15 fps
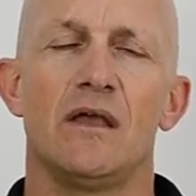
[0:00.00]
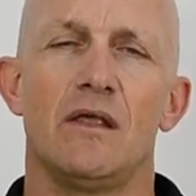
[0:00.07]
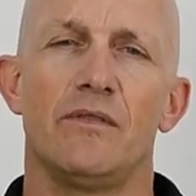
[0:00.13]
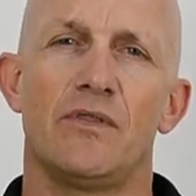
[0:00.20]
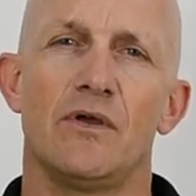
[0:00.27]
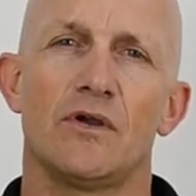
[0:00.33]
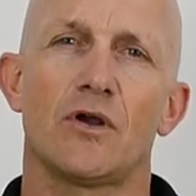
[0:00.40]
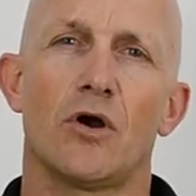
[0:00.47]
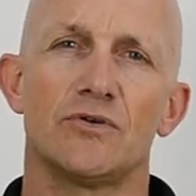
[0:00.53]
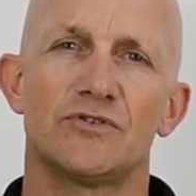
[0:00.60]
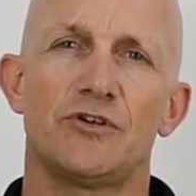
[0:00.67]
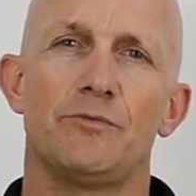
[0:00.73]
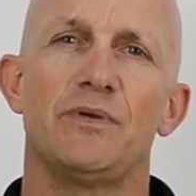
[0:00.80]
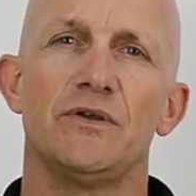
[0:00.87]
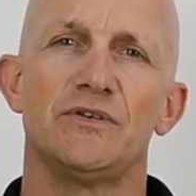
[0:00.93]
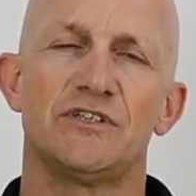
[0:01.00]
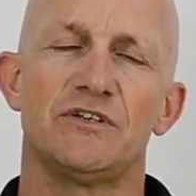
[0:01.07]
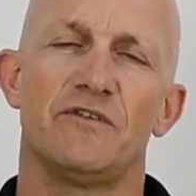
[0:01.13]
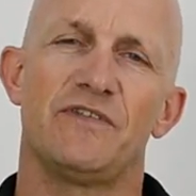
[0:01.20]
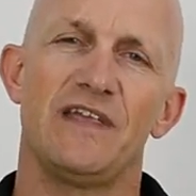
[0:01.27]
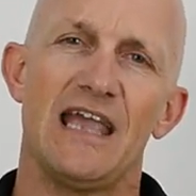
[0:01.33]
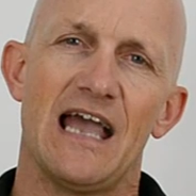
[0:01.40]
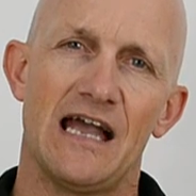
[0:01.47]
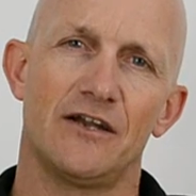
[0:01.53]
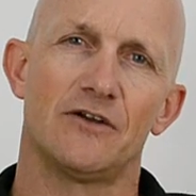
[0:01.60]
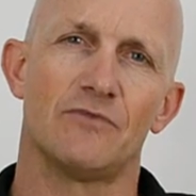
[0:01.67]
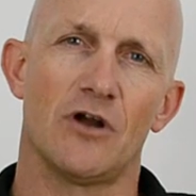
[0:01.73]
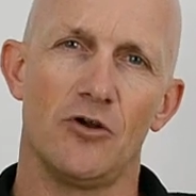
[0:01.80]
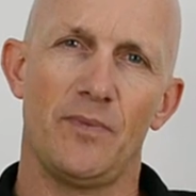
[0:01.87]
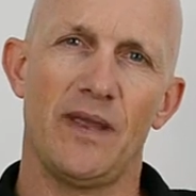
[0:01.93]
the contribution of the
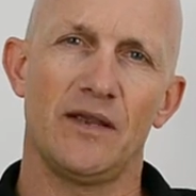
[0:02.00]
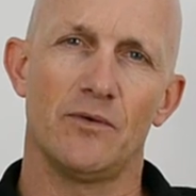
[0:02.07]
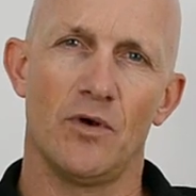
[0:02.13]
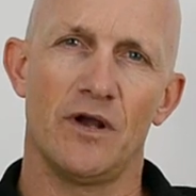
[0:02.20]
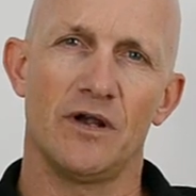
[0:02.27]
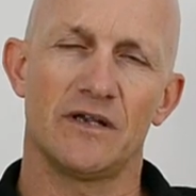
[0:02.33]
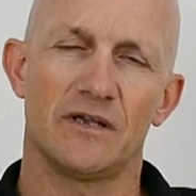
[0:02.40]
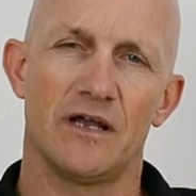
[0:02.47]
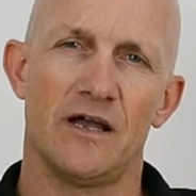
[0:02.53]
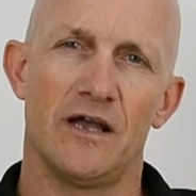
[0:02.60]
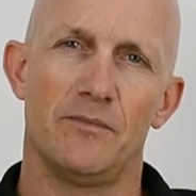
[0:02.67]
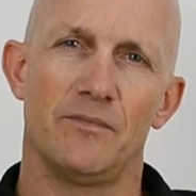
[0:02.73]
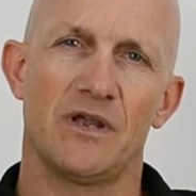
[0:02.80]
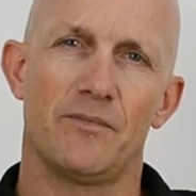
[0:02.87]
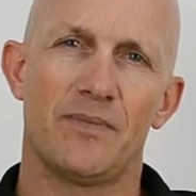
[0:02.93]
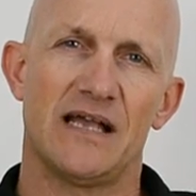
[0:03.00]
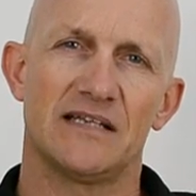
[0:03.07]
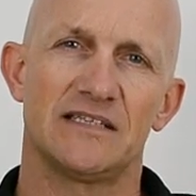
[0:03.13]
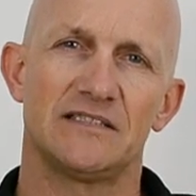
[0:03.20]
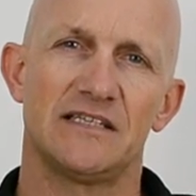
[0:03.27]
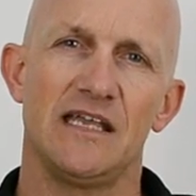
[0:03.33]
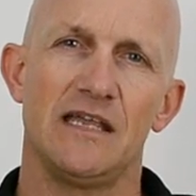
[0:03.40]
anaerobic work capacity